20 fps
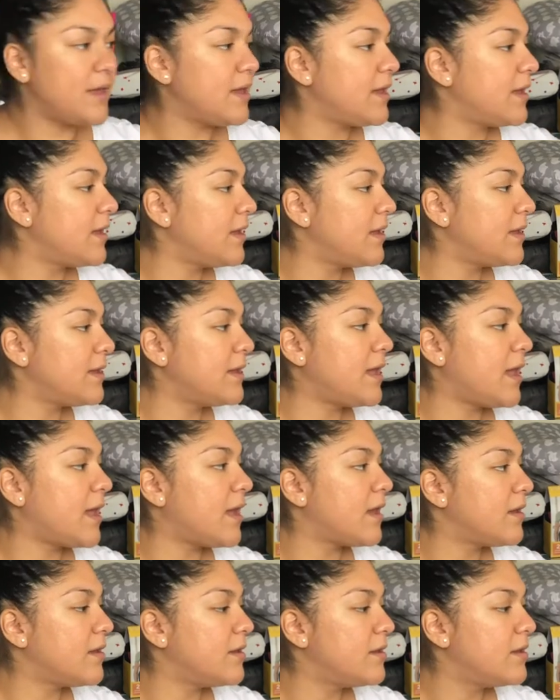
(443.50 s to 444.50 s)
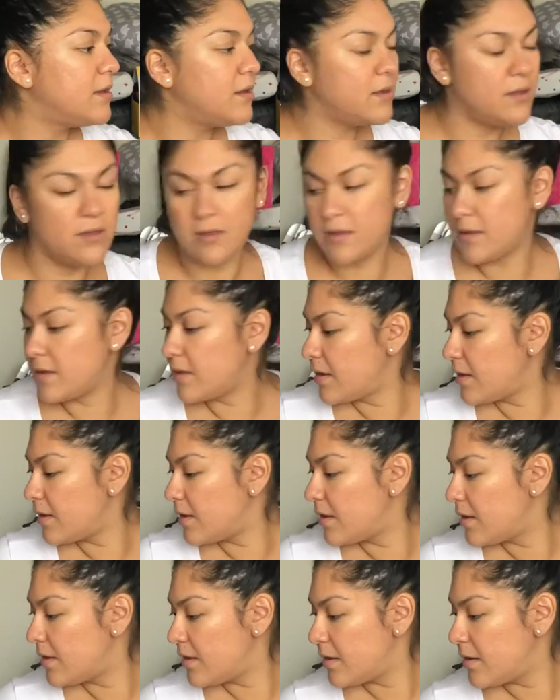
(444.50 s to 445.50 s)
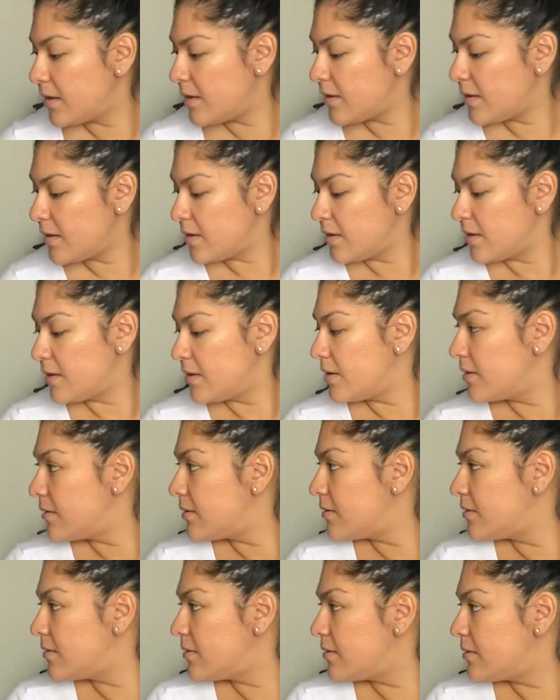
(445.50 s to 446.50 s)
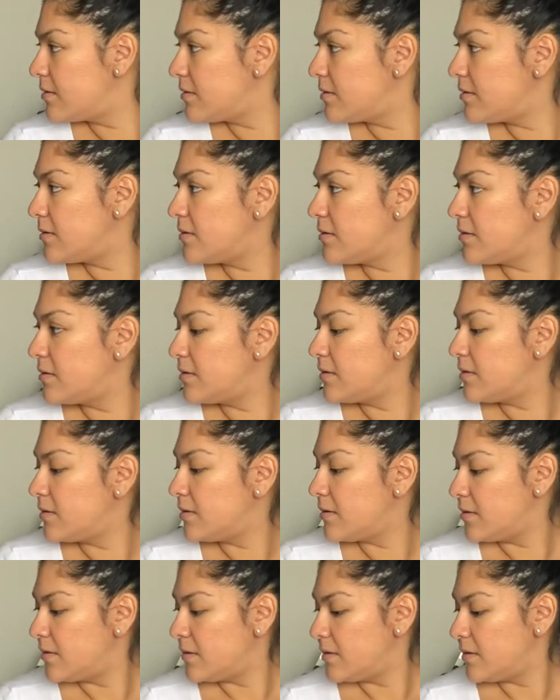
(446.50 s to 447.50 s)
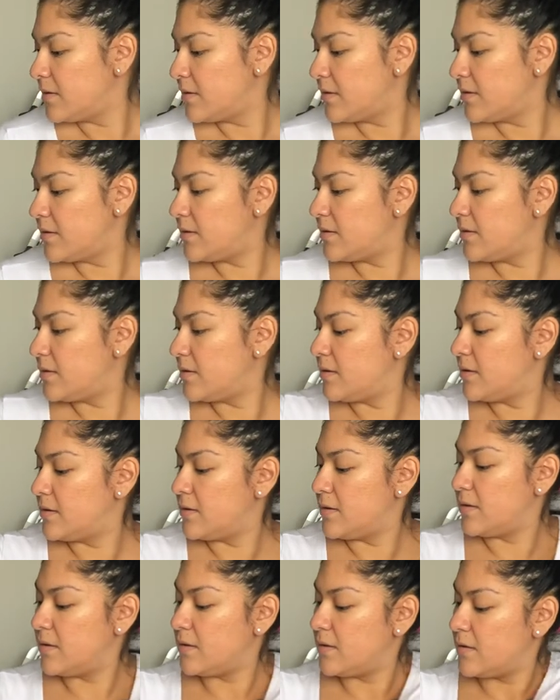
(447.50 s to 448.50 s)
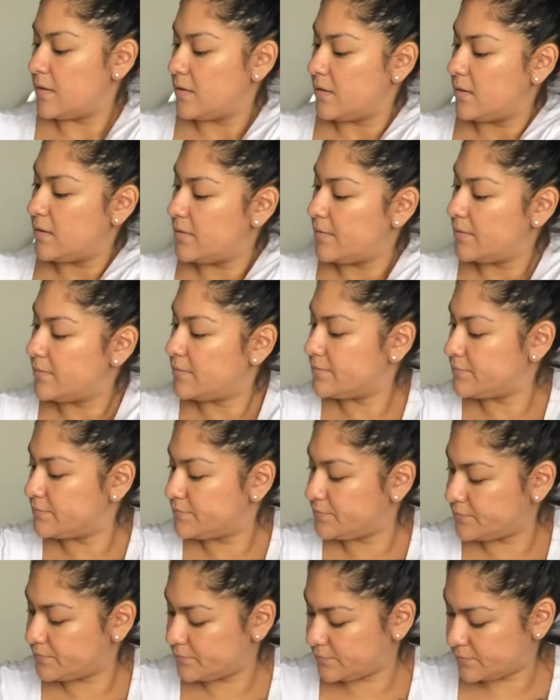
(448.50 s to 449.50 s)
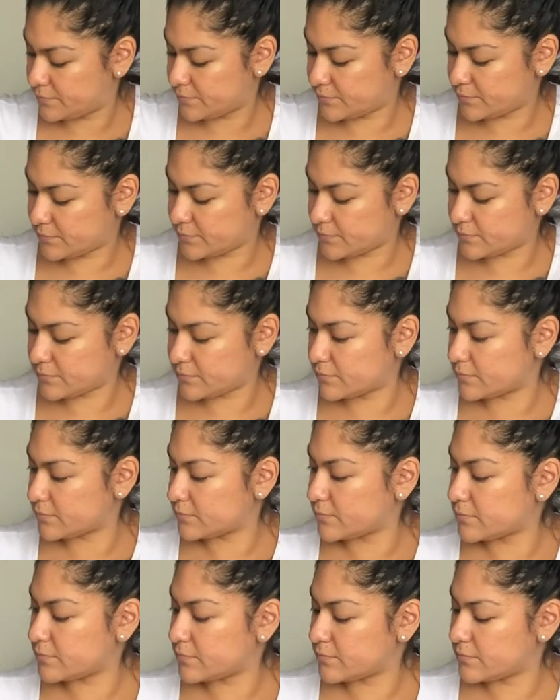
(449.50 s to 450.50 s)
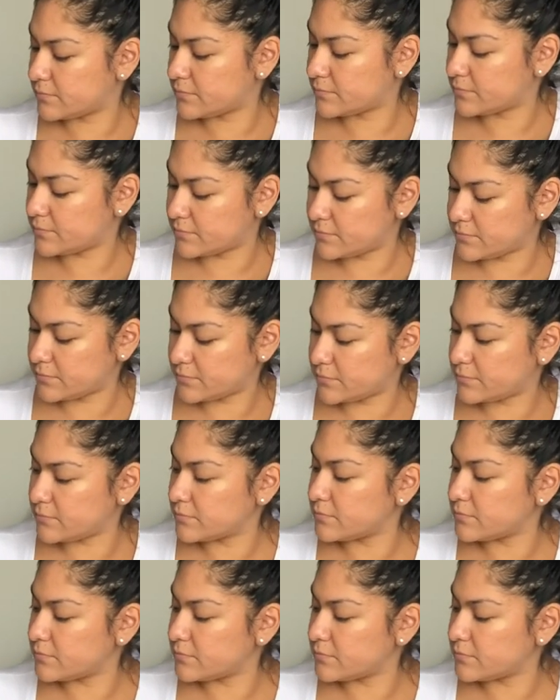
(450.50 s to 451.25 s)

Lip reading: (silent)